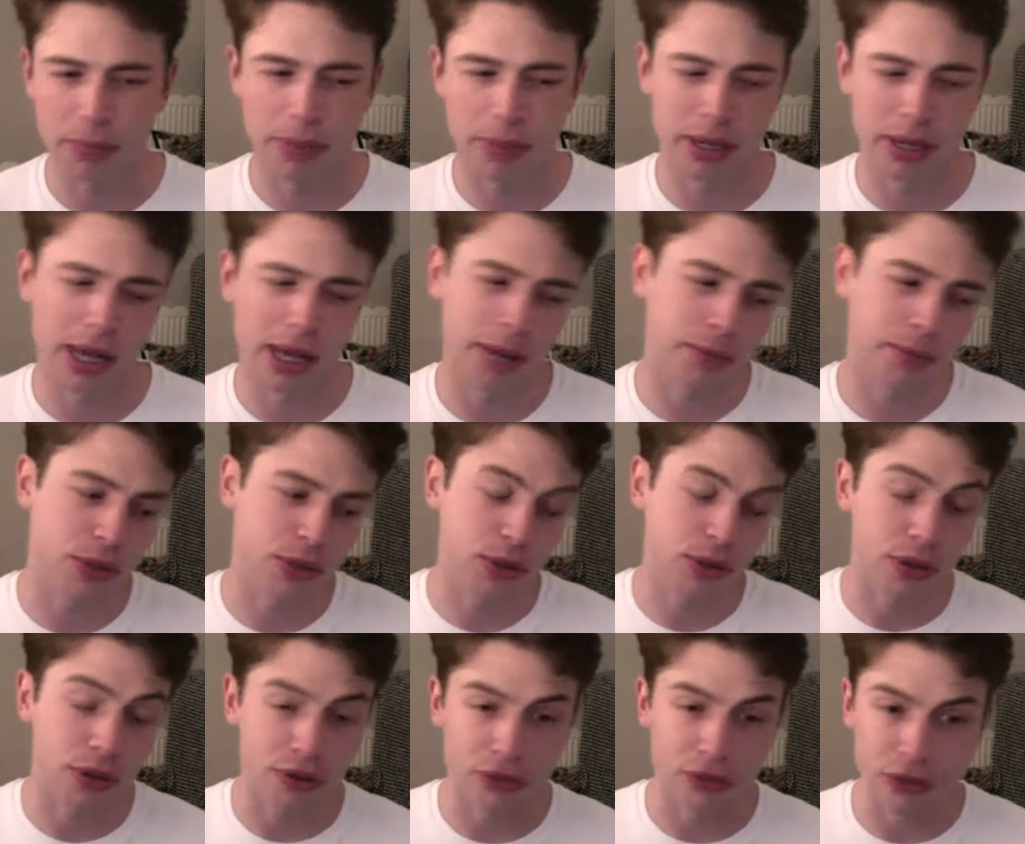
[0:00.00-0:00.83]
that are
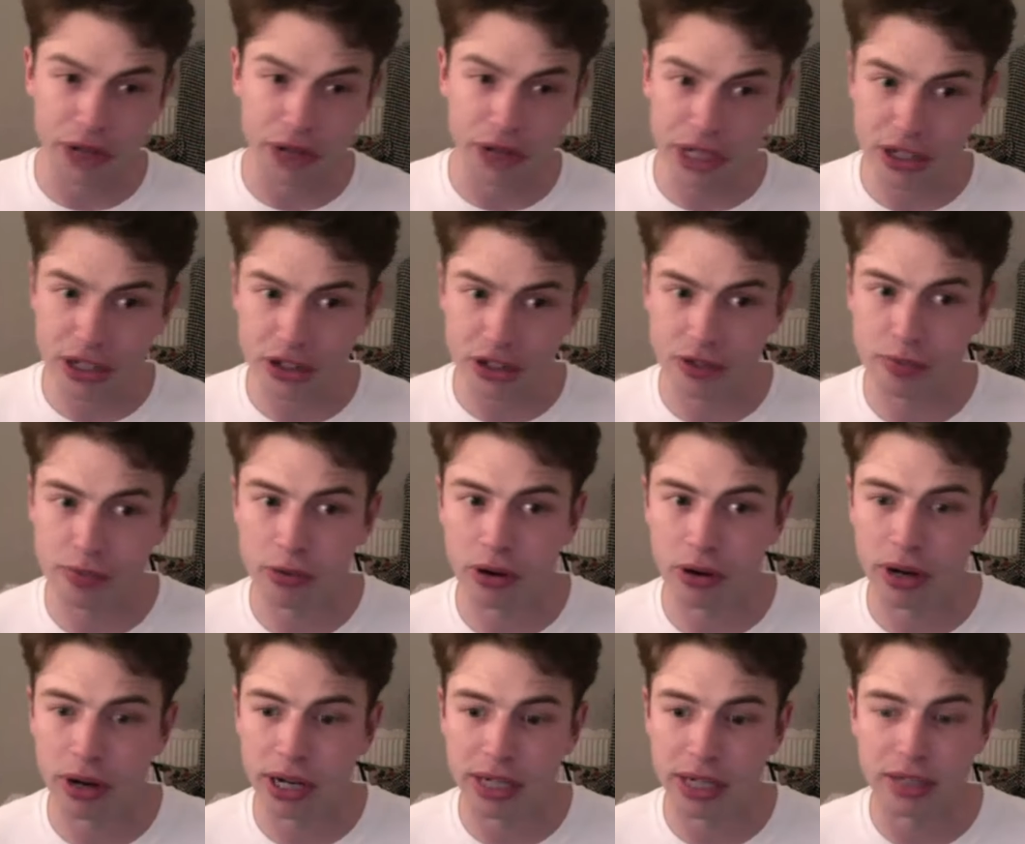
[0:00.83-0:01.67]
perhaps on the fringe of
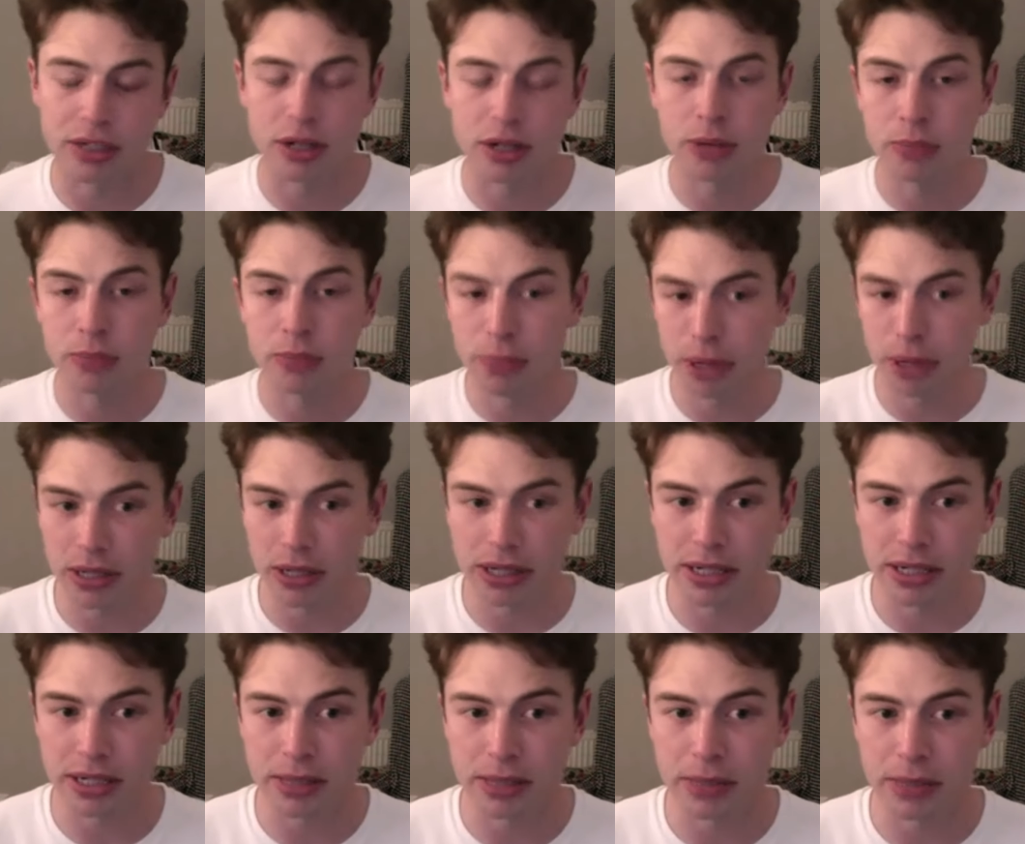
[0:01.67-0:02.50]
Pride and don't
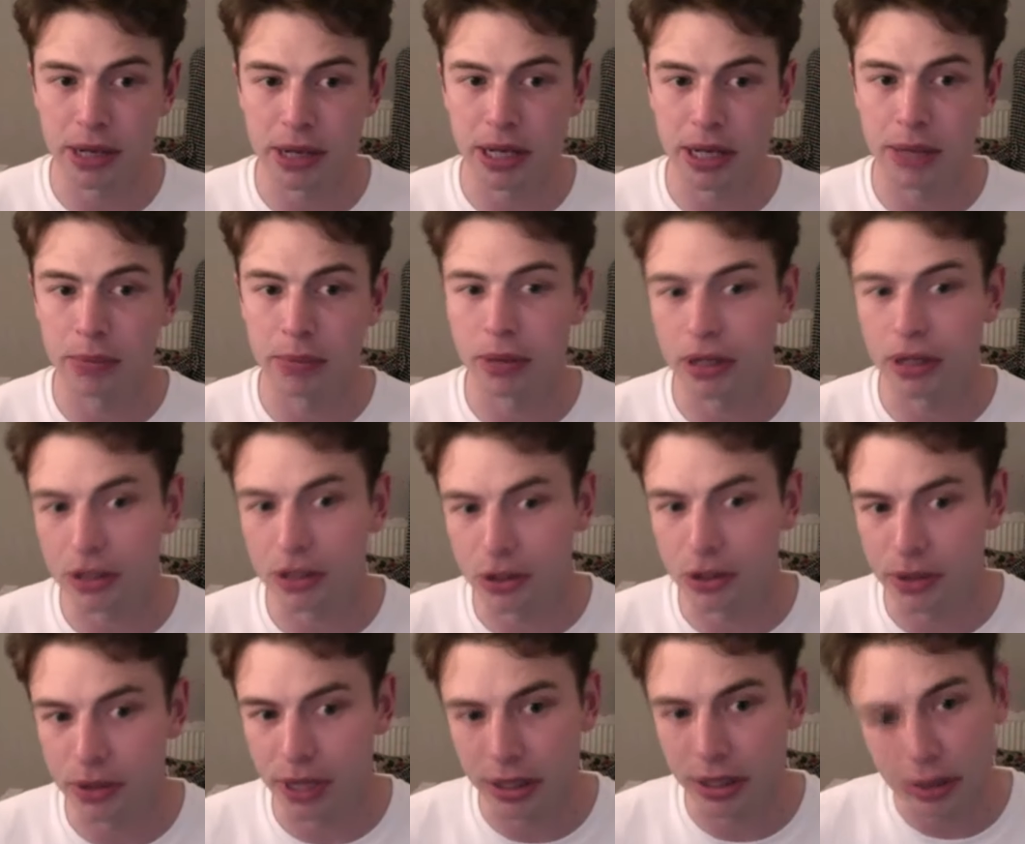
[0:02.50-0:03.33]
participate but
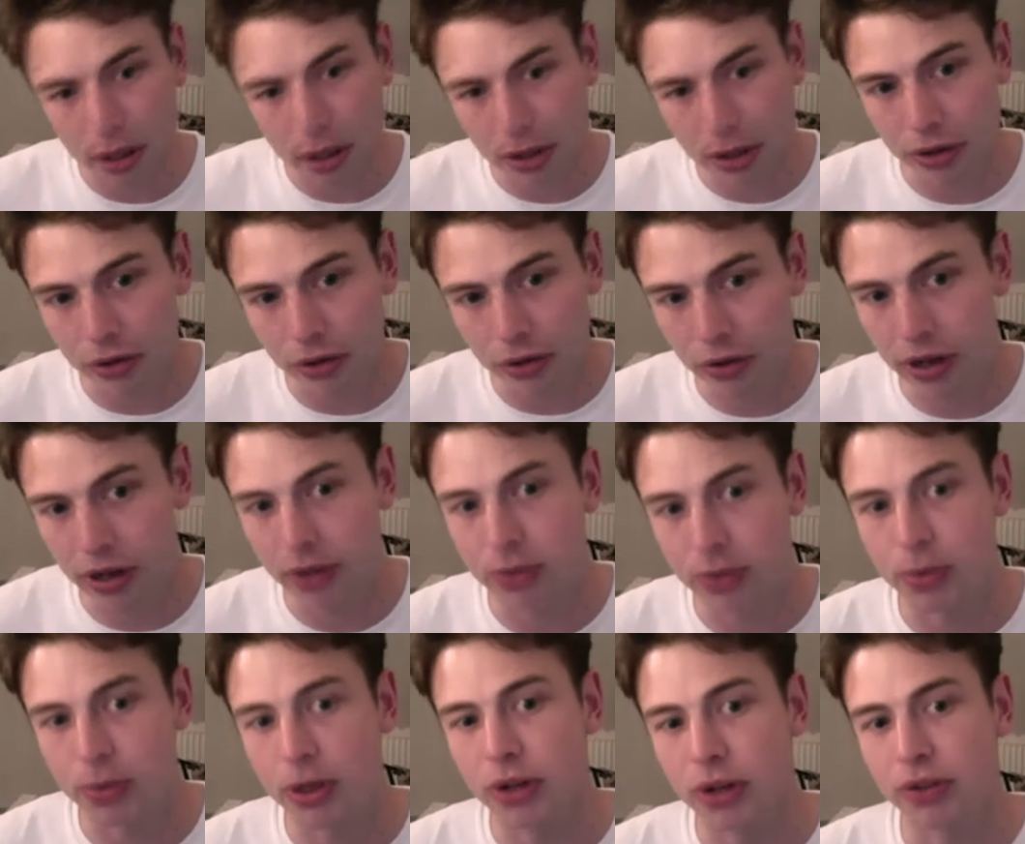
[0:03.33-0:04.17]
are doing a lot of
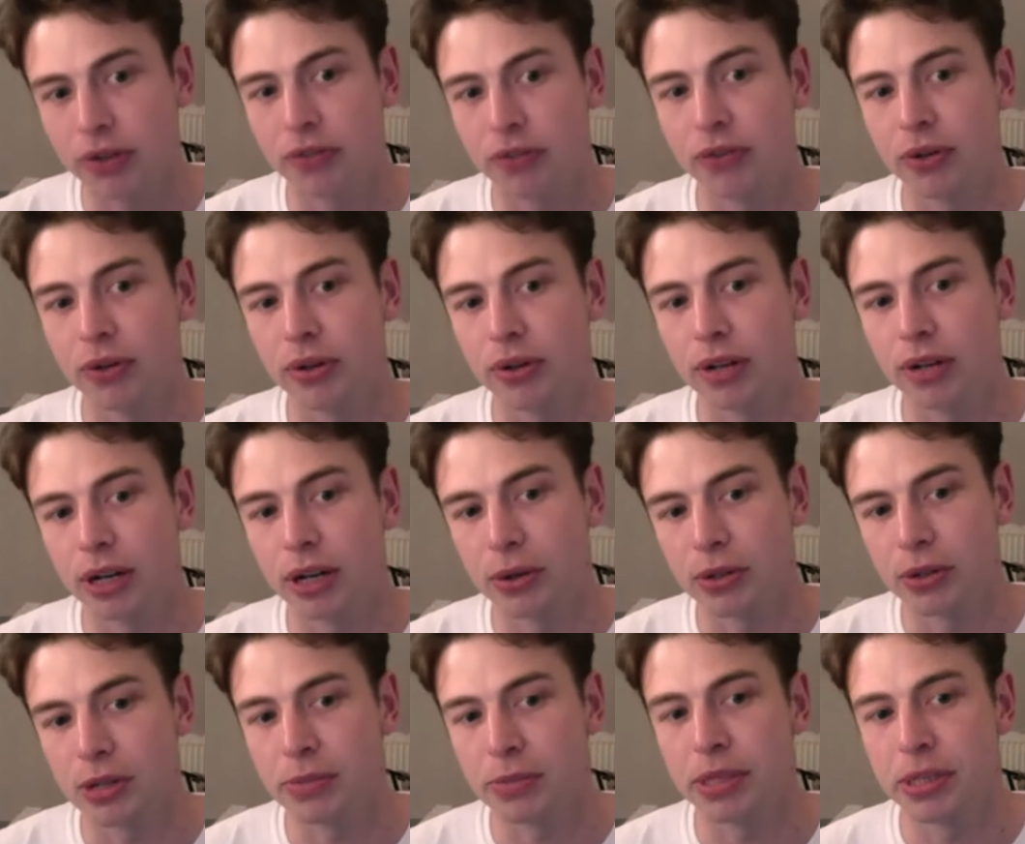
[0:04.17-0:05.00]
groundwork for
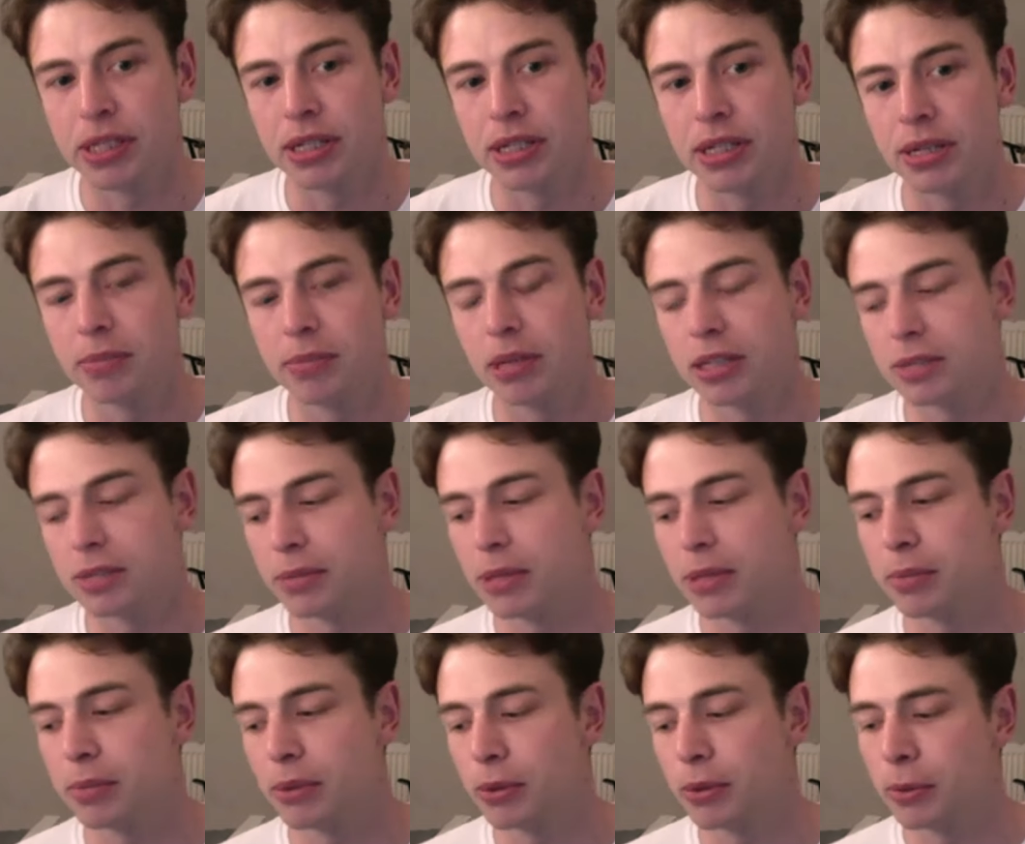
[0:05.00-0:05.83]
LGBT
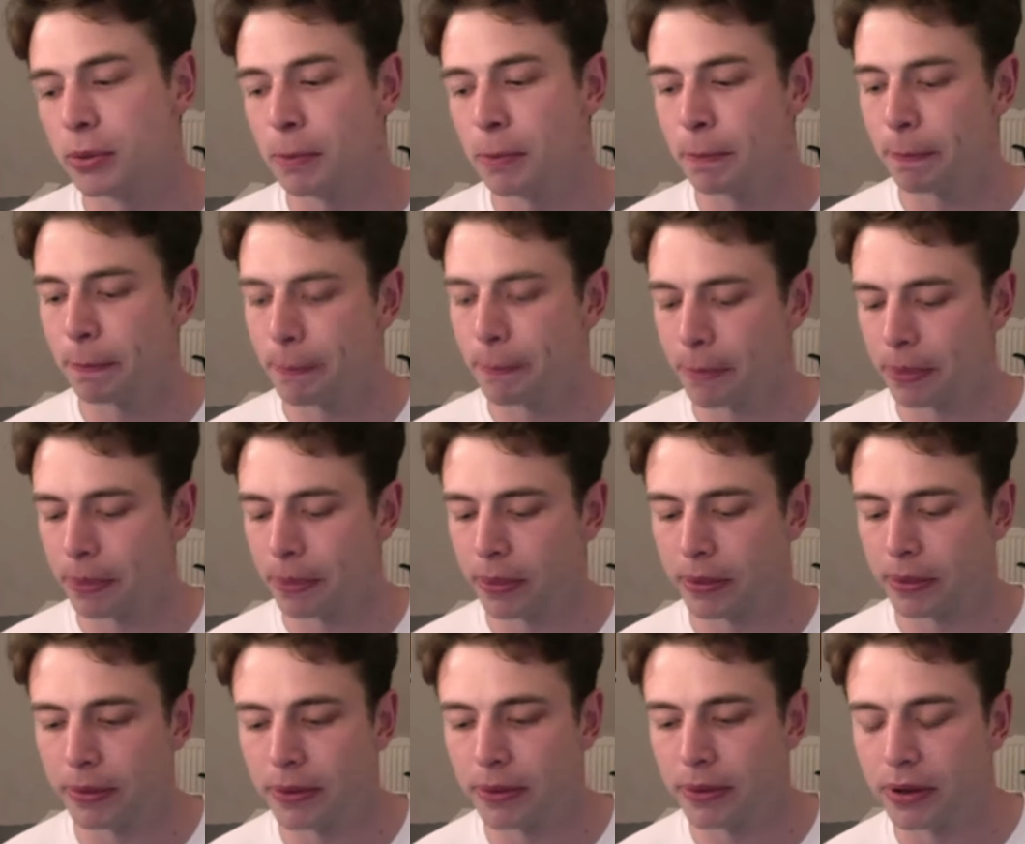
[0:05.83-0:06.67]
plus people.
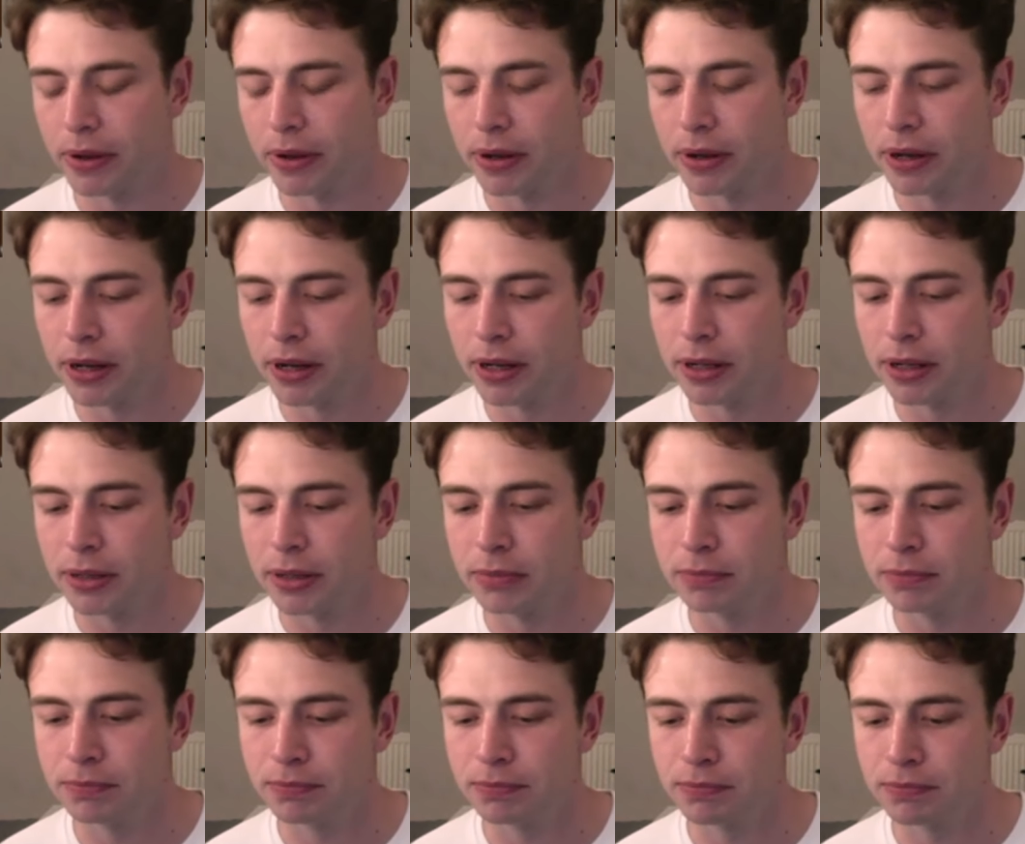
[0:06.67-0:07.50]

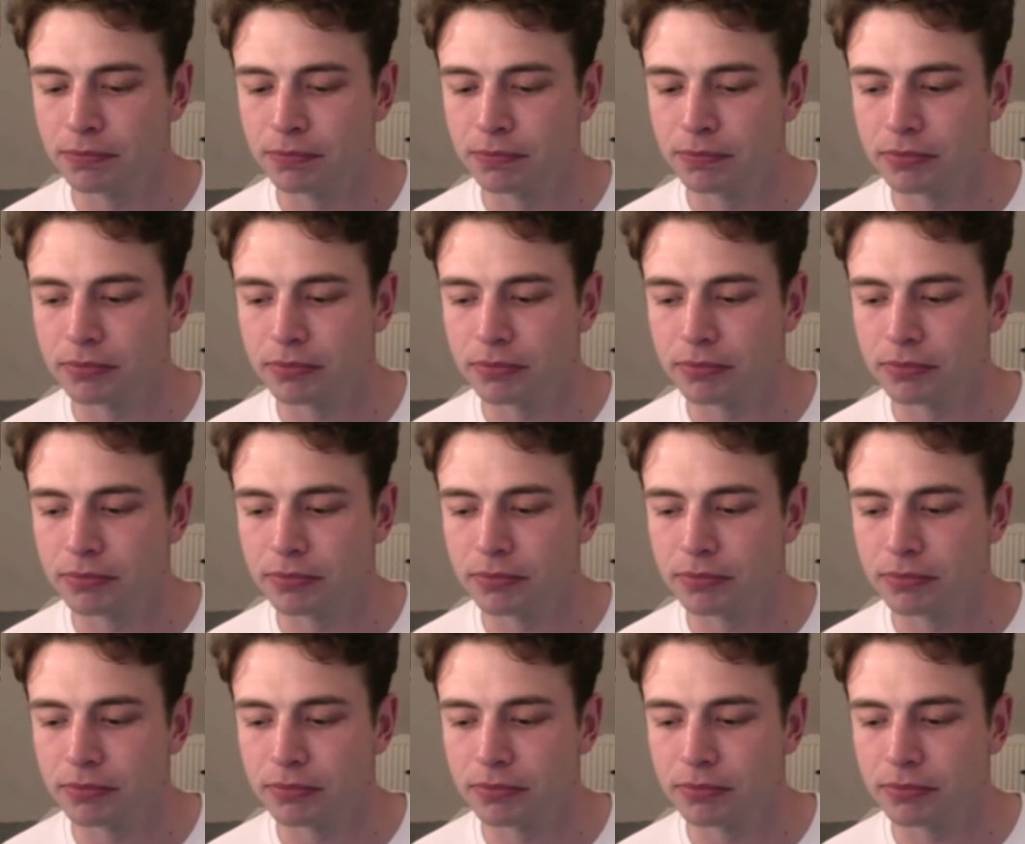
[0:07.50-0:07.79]
How